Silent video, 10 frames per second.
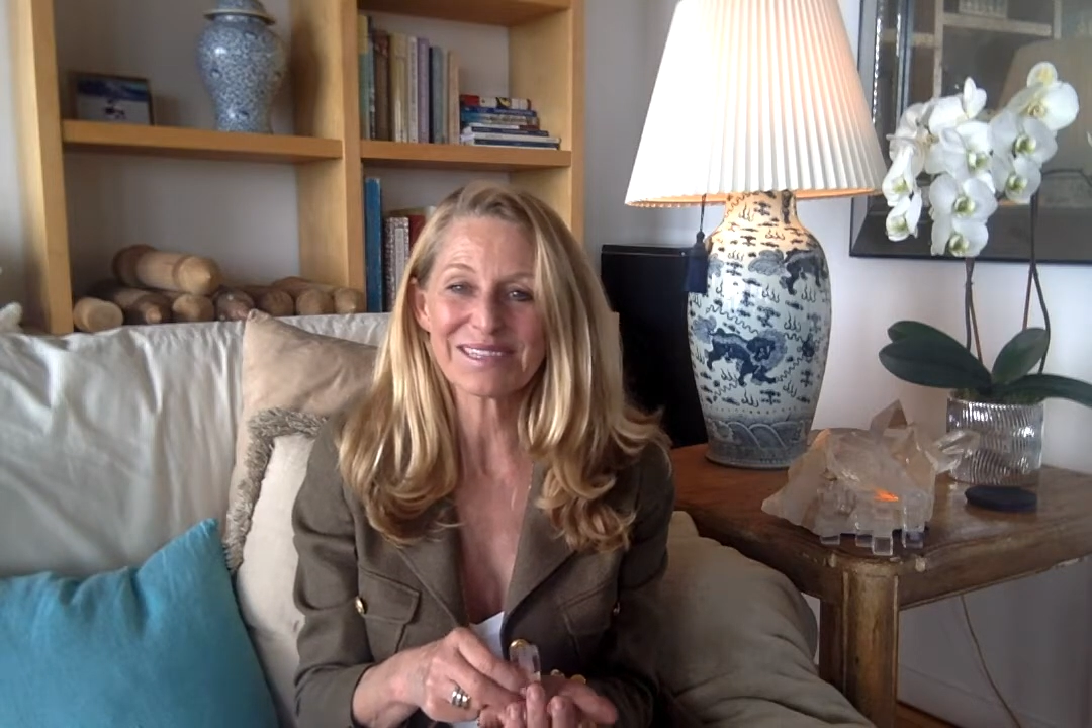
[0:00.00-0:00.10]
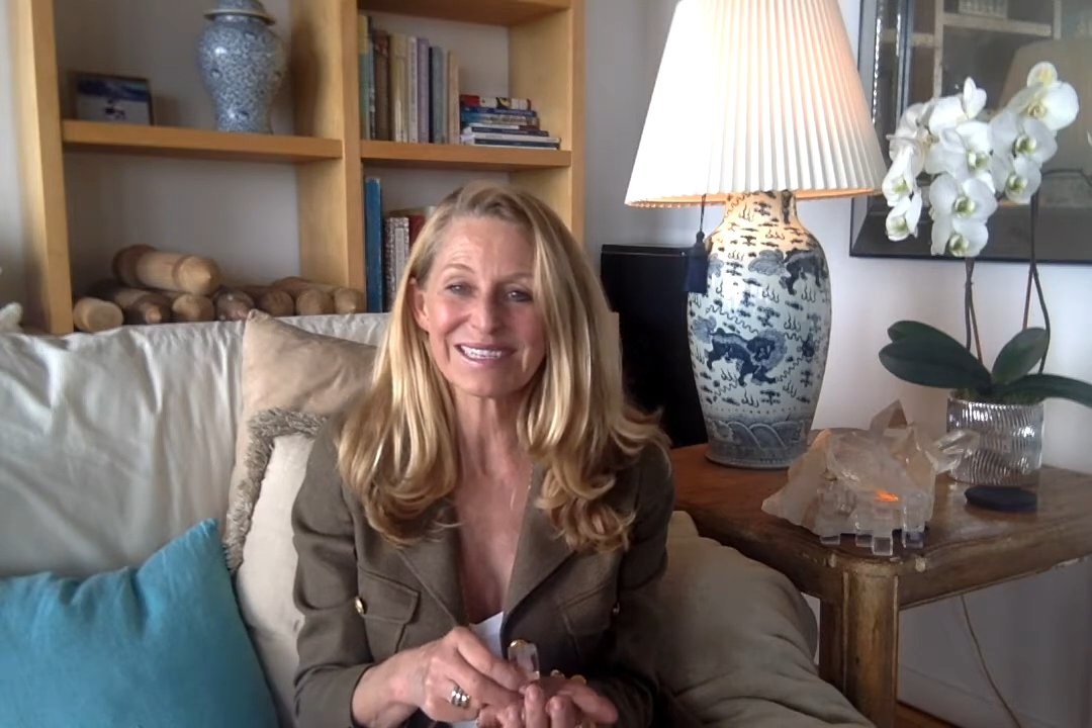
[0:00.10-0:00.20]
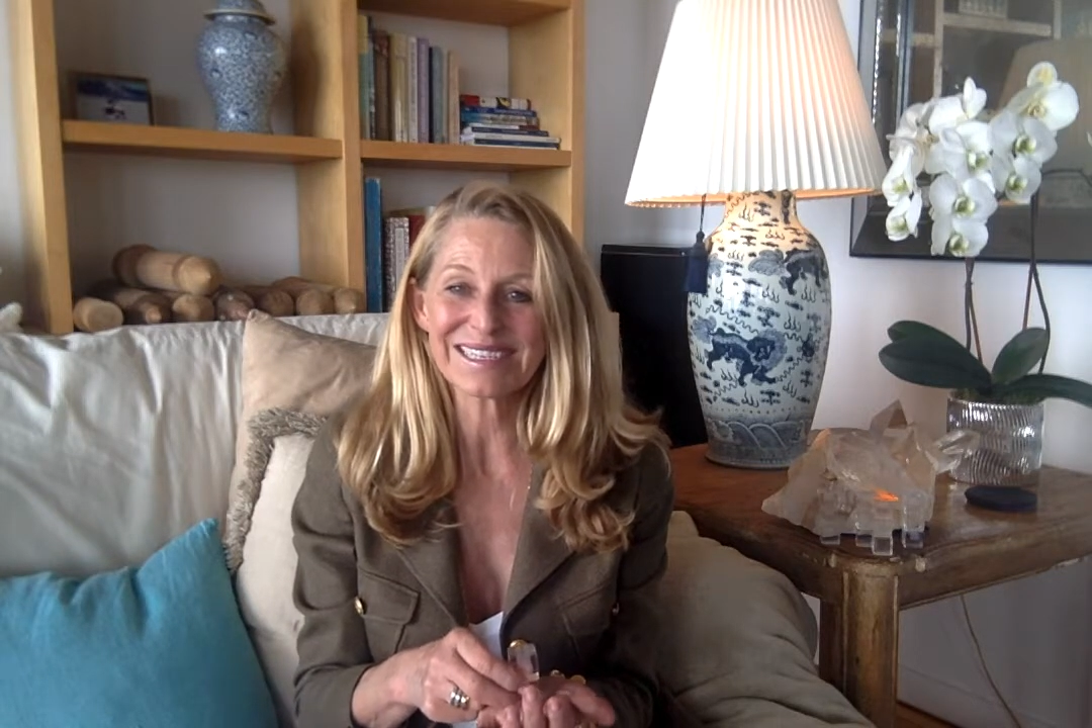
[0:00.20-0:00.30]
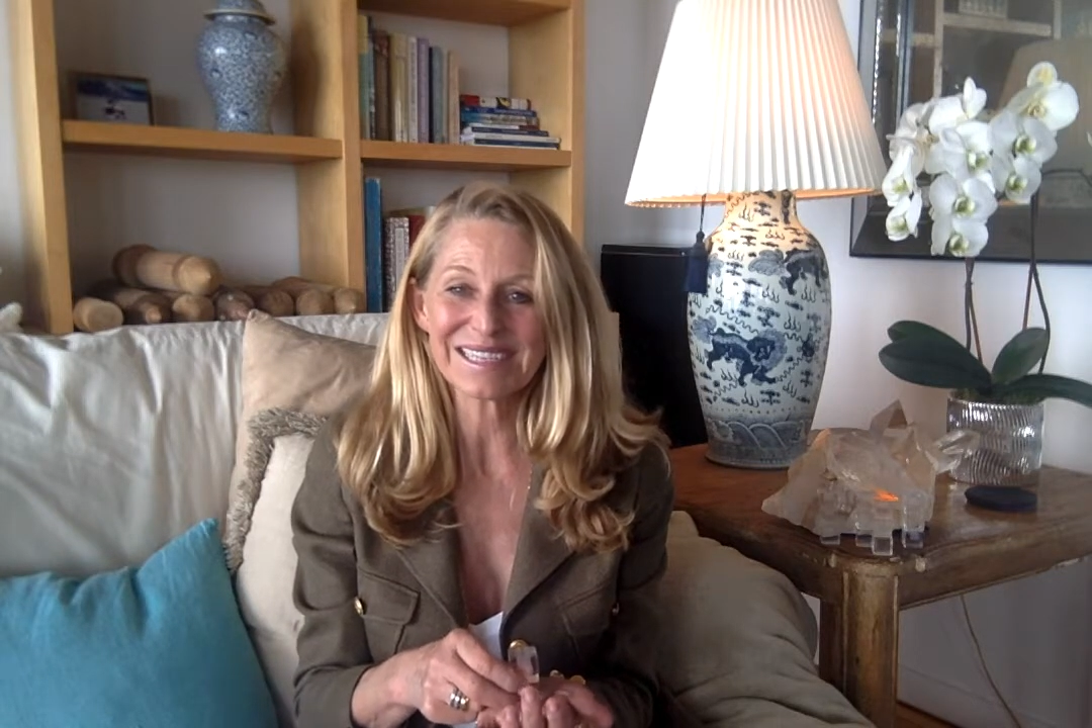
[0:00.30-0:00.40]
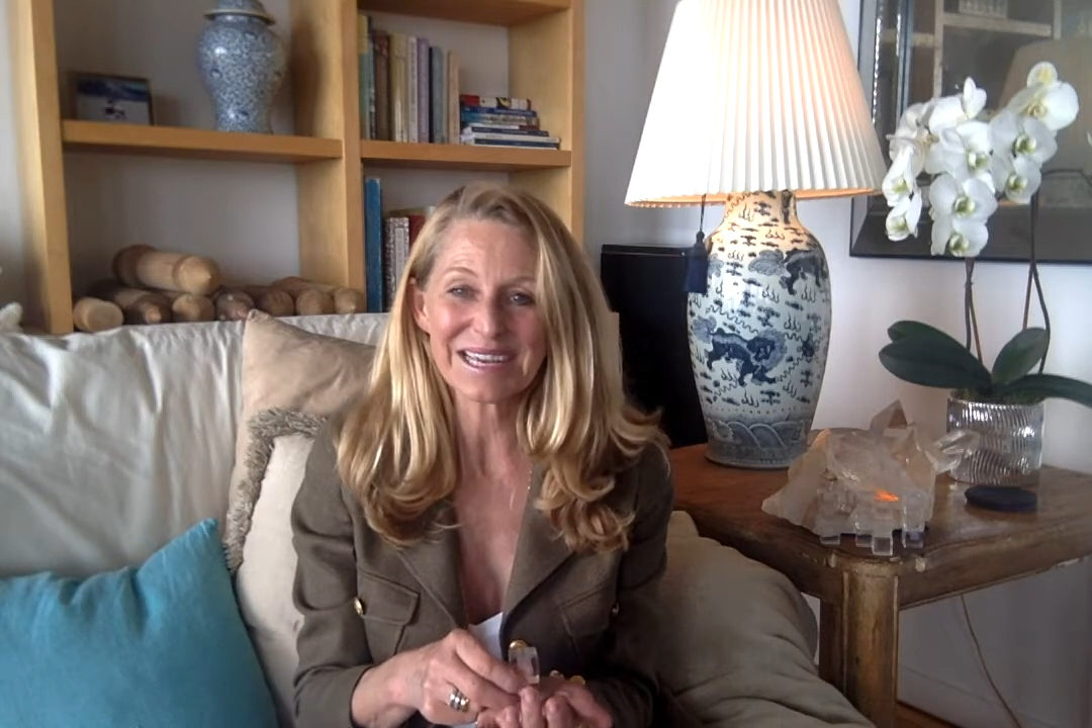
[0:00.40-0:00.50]

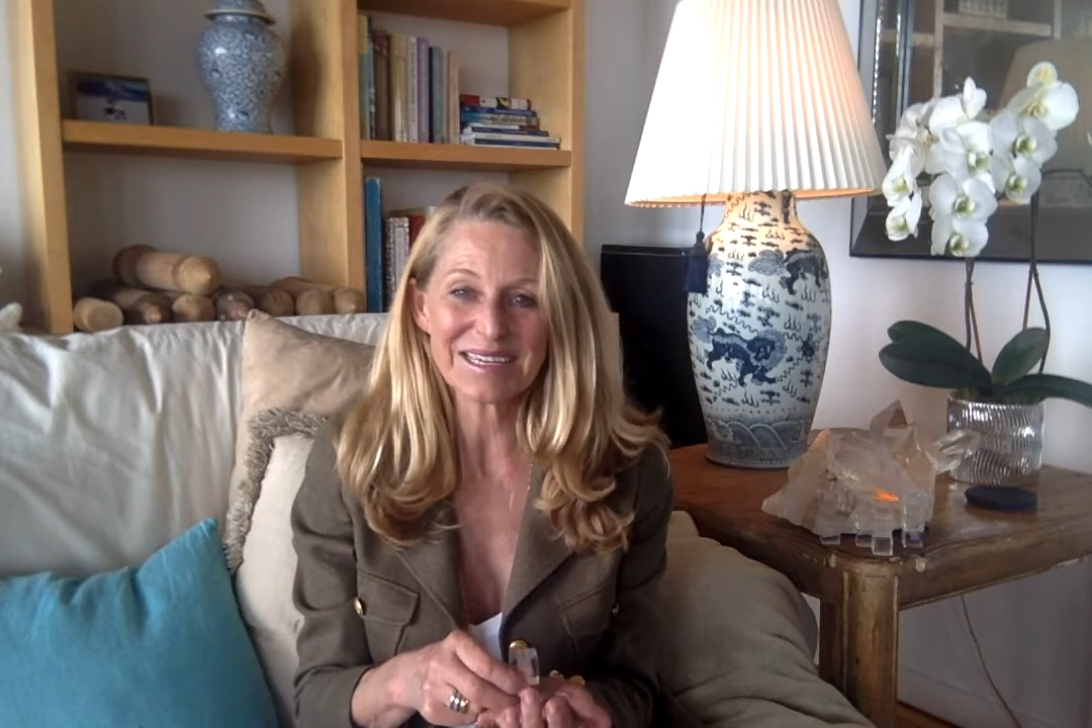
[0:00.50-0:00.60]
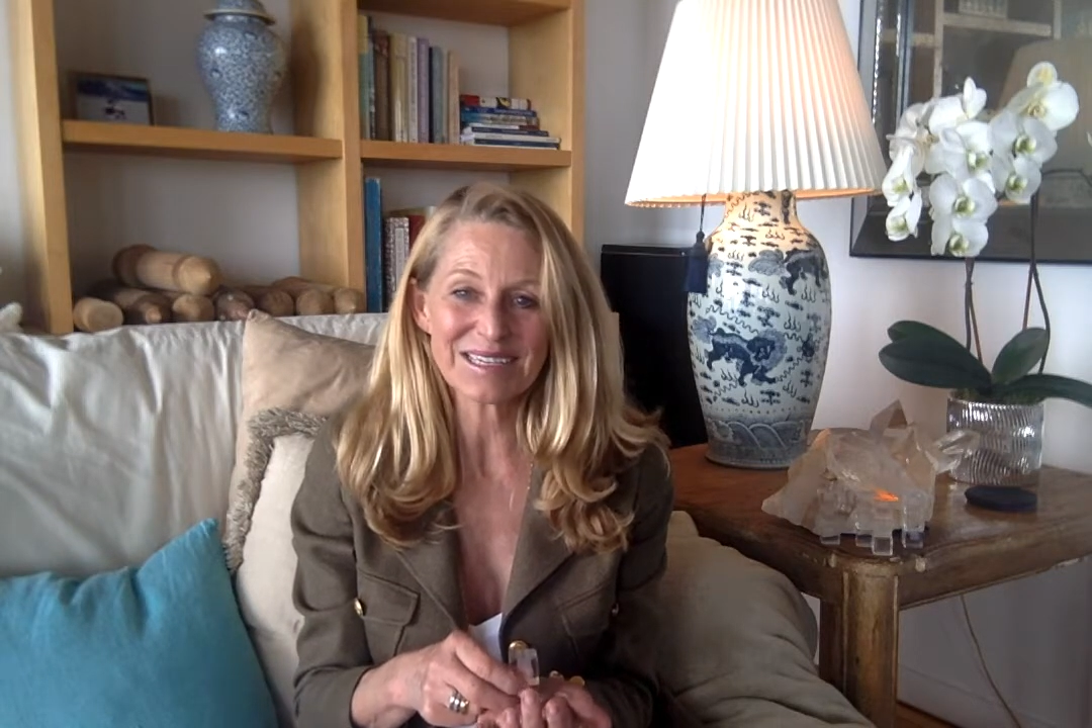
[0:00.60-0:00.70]
exciting